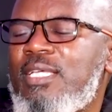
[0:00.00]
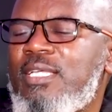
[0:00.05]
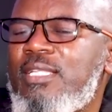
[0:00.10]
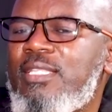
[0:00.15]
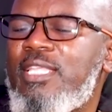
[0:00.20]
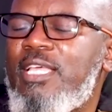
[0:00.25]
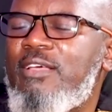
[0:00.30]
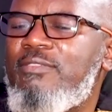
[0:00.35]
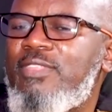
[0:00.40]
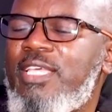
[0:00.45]
They
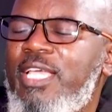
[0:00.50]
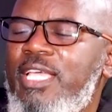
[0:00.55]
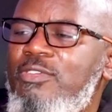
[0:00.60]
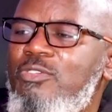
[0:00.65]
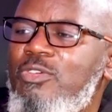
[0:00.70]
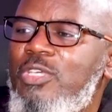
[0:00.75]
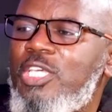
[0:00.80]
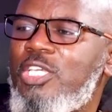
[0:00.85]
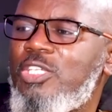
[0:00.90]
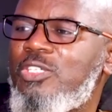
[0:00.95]
have their
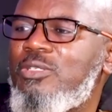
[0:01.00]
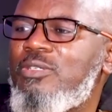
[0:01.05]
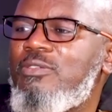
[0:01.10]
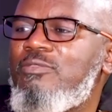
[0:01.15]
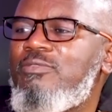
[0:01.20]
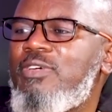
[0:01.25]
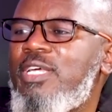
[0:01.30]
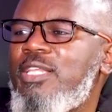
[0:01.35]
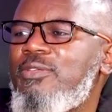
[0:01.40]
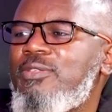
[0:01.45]
educational
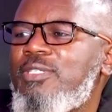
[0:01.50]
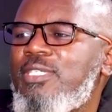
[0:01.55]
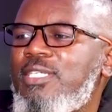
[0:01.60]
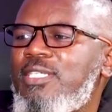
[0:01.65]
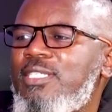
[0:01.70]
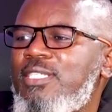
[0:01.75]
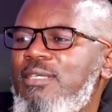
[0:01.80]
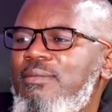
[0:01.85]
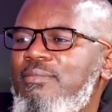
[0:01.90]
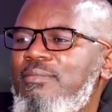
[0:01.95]
value
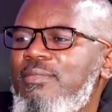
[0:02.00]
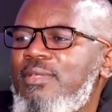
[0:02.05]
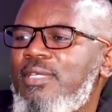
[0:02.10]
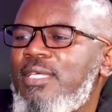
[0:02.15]
system,